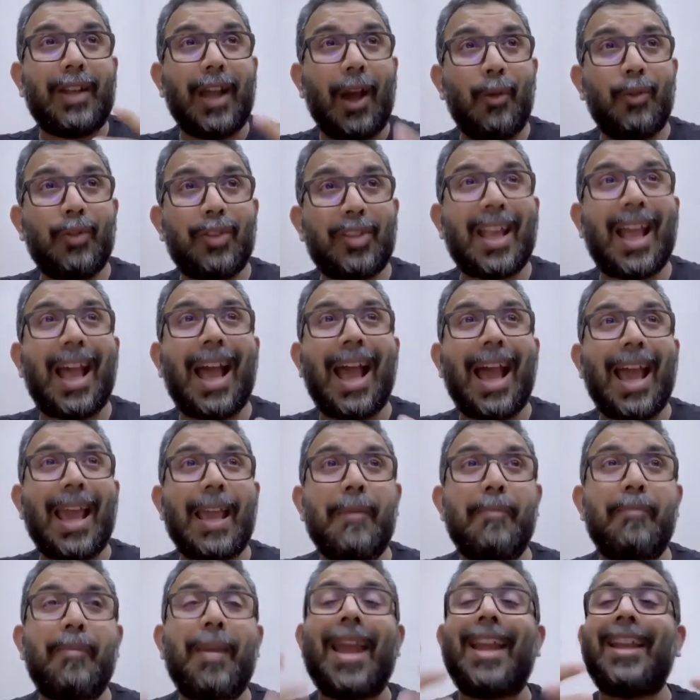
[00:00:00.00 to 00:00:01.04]
doubts
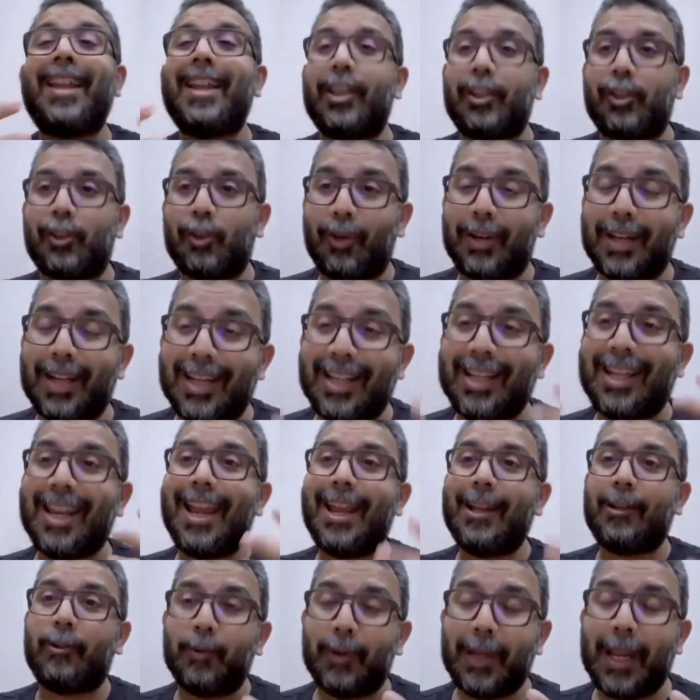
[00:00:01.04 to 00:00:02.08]
I manage on a
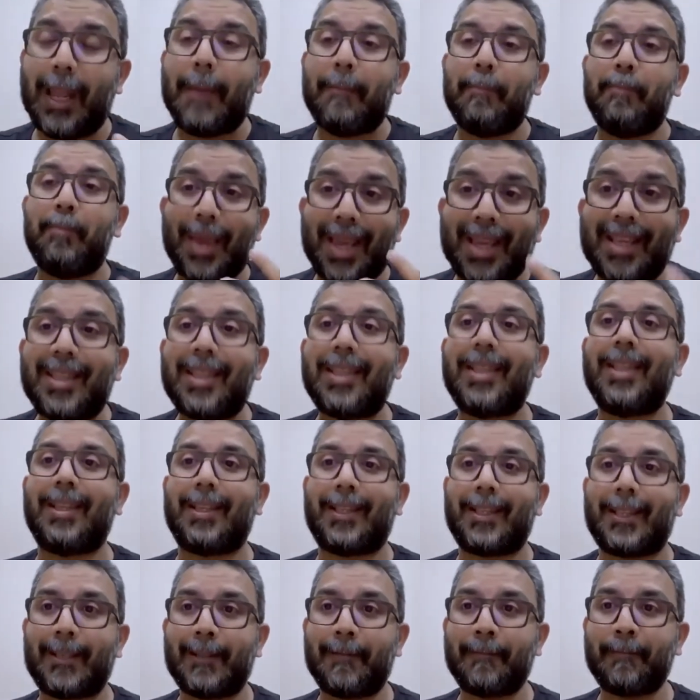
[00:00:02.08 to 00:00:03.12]
day to day
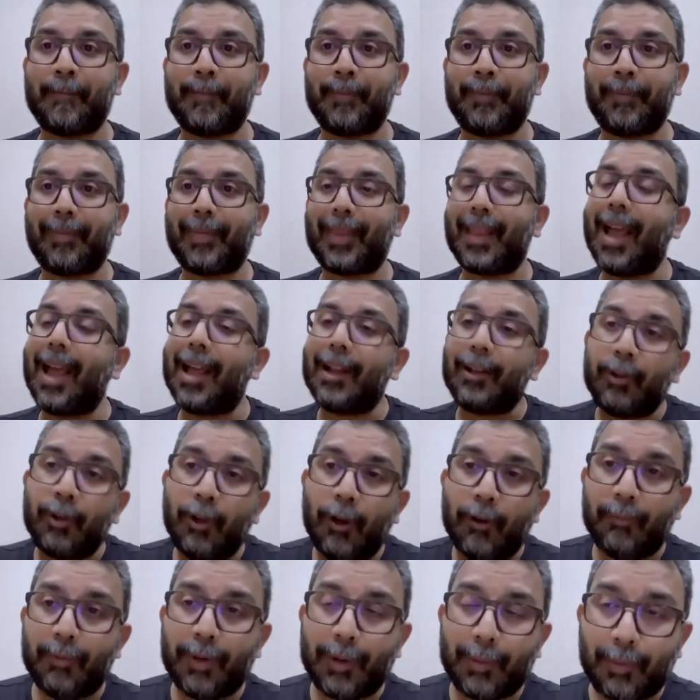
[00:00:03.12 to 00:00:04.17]
basis are
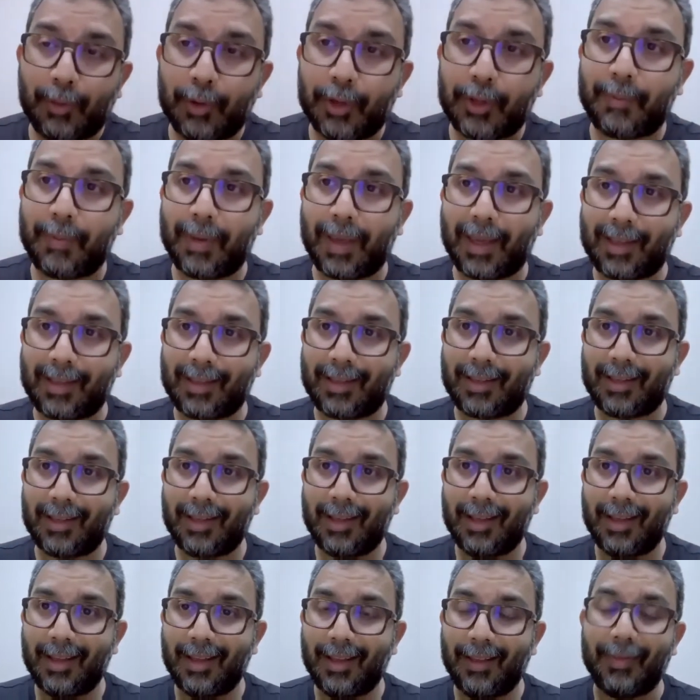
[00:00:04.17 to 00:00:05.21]
not with prospects,
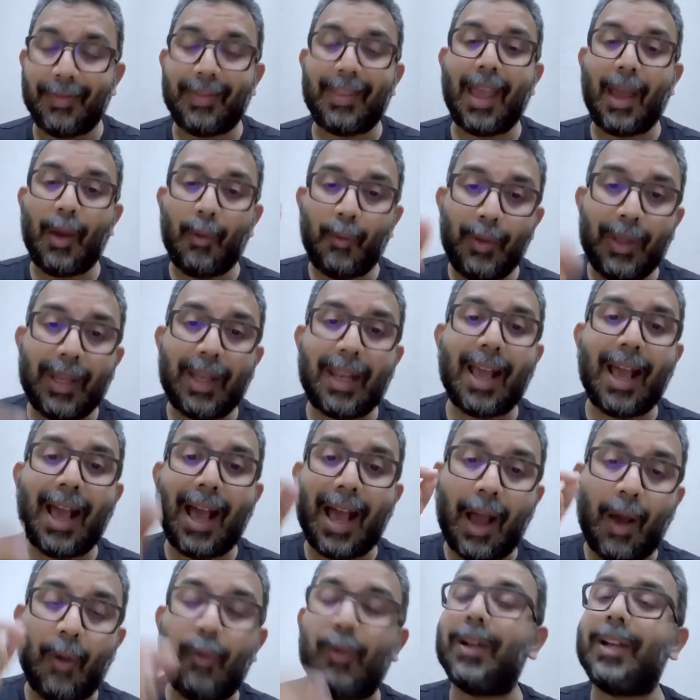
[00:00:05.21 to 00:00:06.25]
they are with
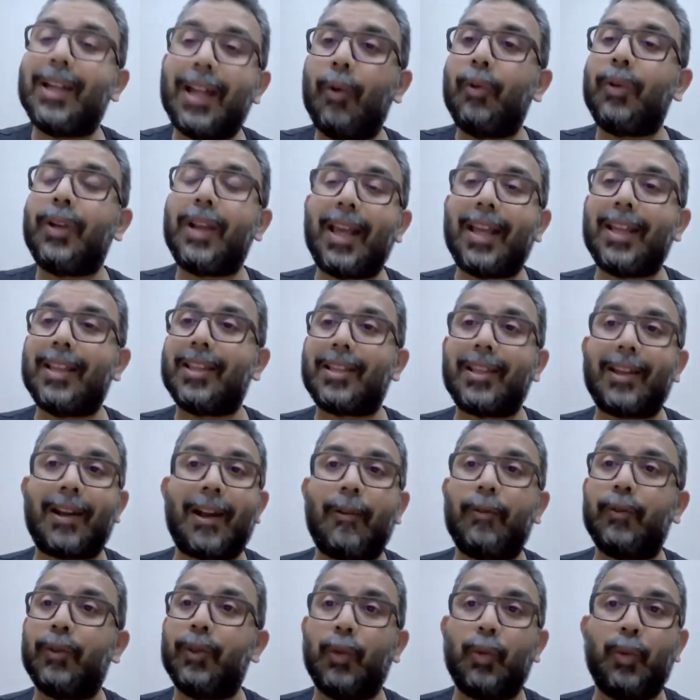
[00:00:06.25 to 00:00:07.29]
our downlines
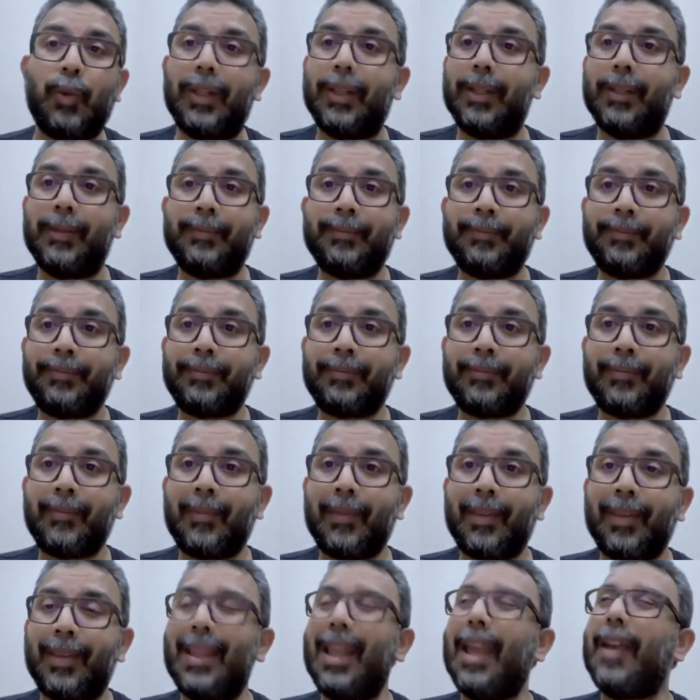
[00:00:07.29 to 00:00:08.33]
around the world.
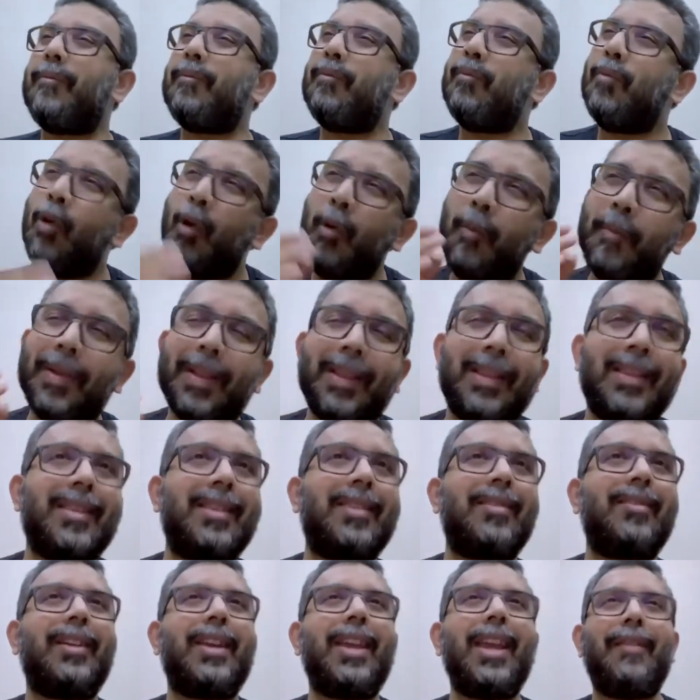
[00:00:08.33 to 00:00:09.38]
They have
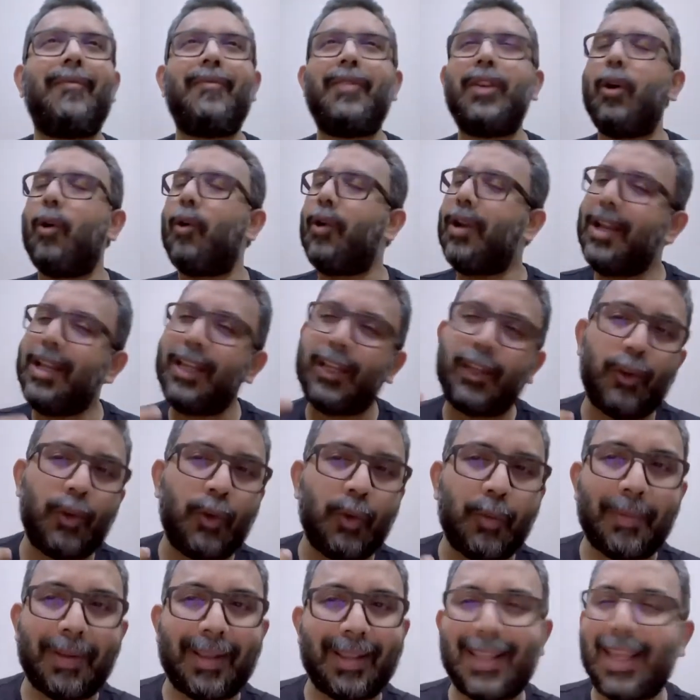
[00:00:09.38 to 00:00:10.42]
moments, okay, and we are only
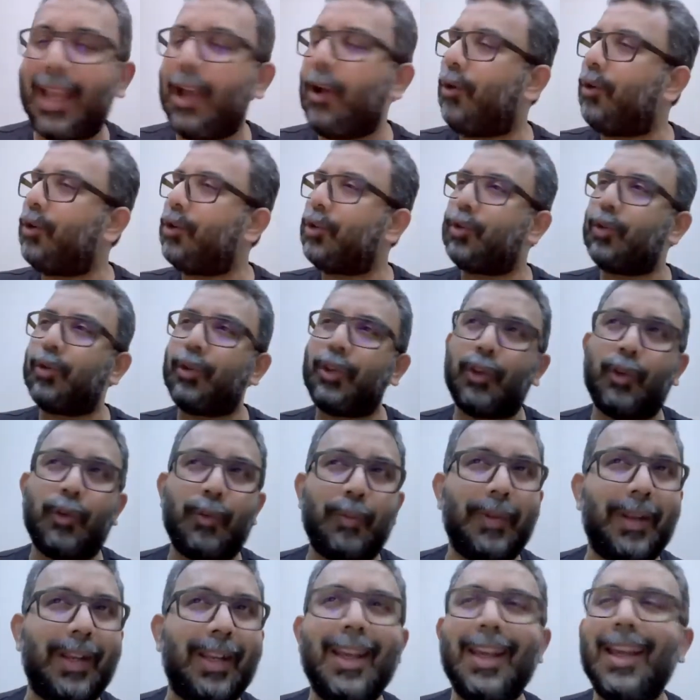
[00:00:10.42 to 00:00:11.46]
human. They're also
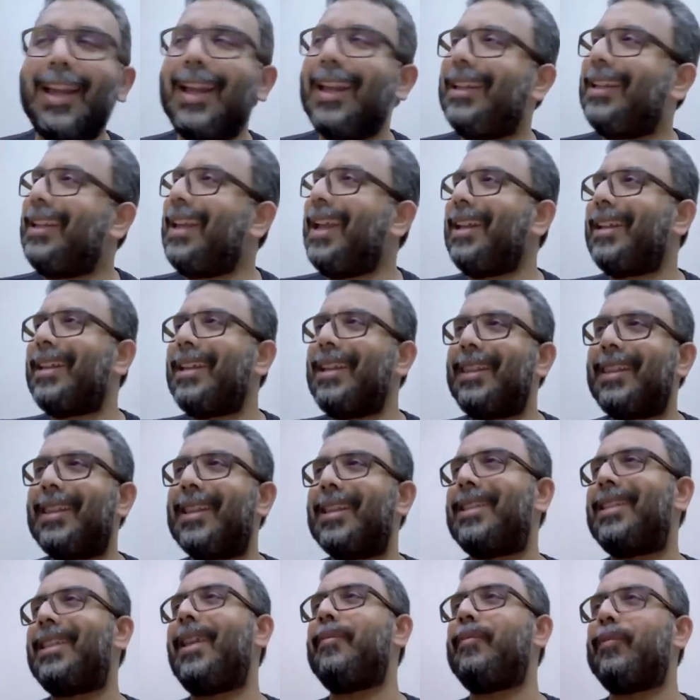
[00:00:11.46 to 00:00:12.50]
human. They read the
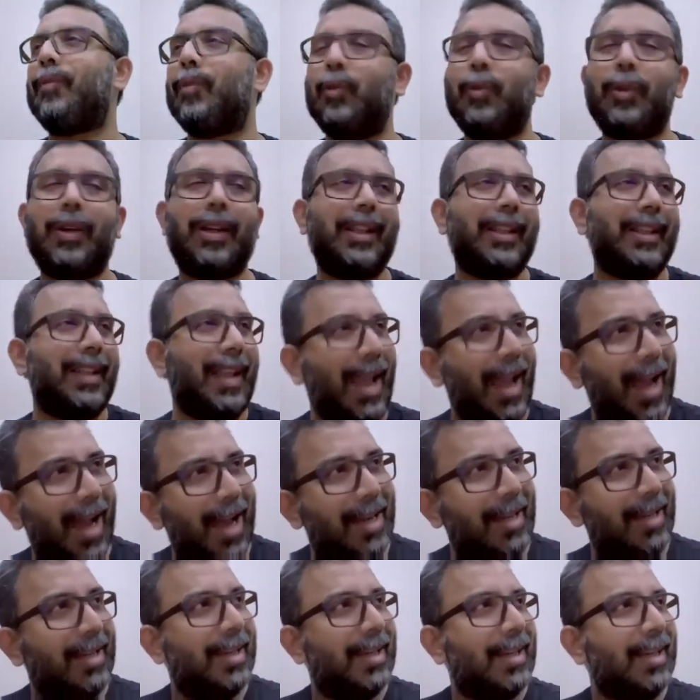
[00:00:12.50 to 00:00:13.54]
same Google. They're
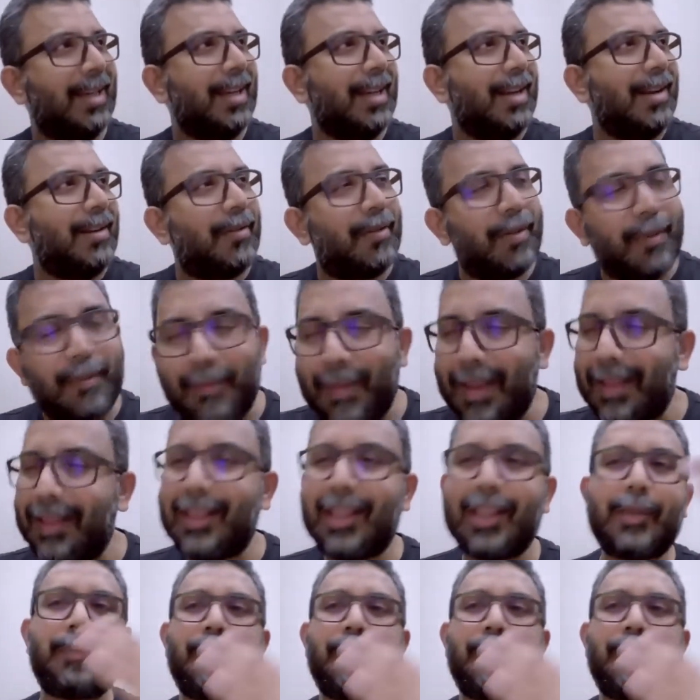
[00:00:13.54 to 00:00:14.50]
under tremendous